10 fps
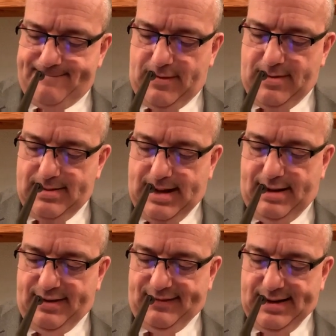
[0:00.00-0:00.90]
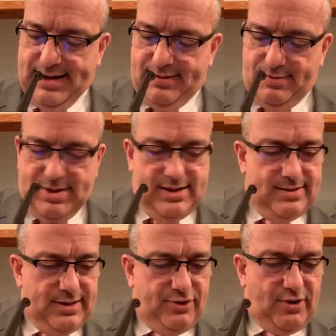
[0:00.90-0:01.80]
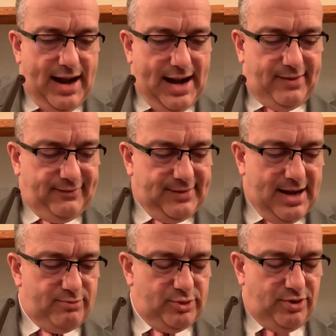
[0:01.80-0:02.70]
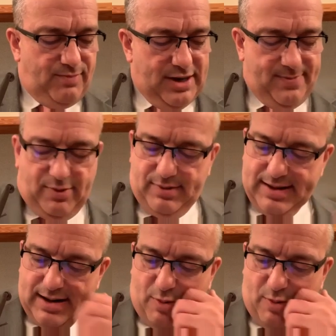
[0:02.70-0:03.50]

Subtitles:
for allowing us again to be in your house, gather with your people,